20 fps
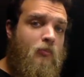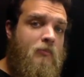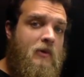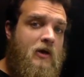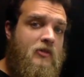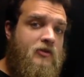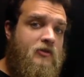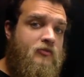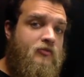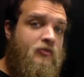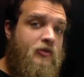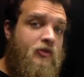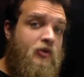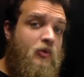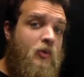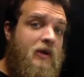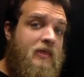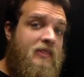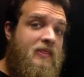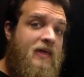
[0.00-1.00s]
method for
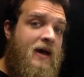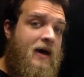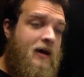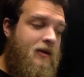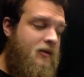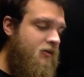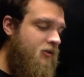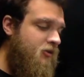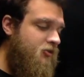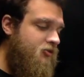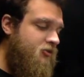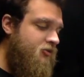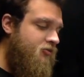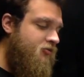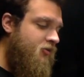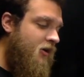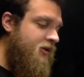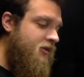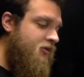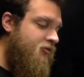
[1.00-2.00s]
doing that is to
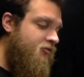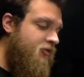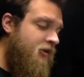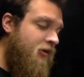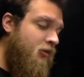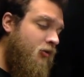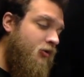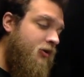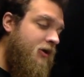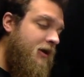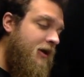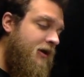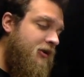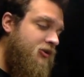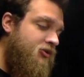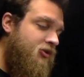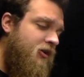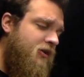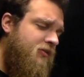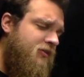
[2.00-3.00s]
find a feeler
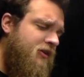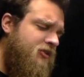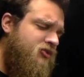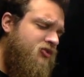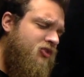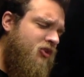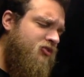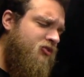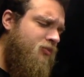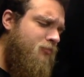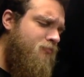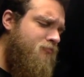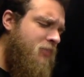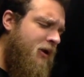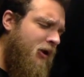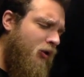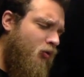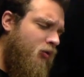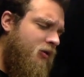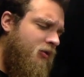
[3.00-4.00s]
gauge that just
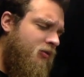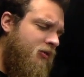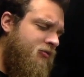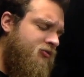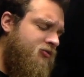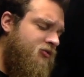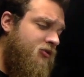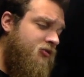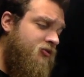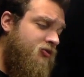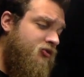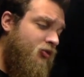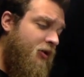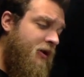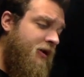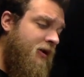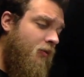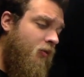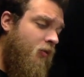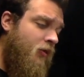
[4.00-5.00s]
barely lifts the
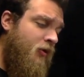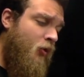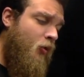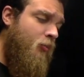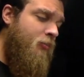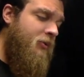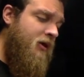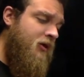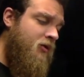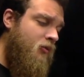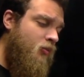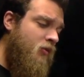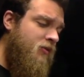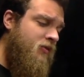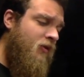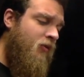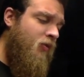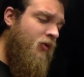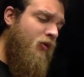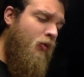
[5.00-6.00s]
string a little bit with
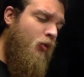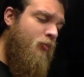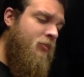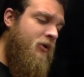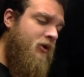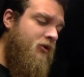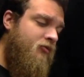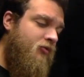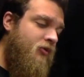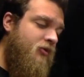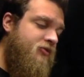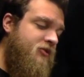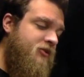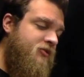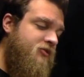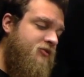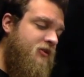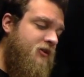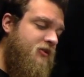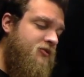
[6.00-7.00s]
a little bit of
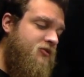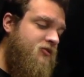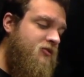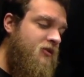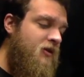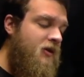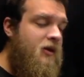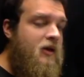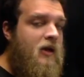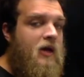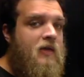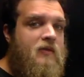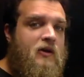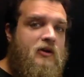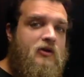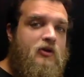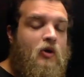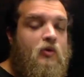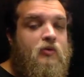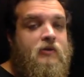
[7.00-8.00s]
resistance, and
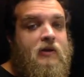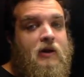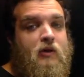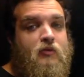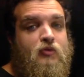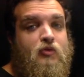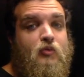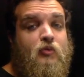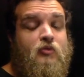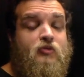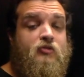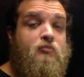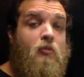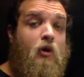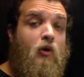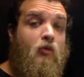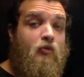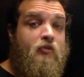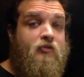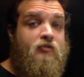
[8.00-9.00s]
then go down to a
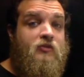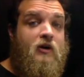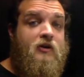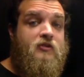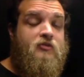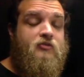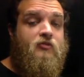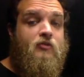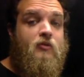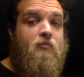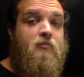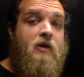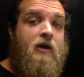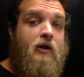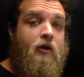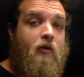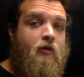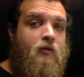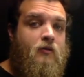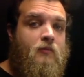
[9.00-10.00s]
smaller size from
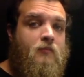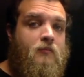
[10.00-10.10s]
there.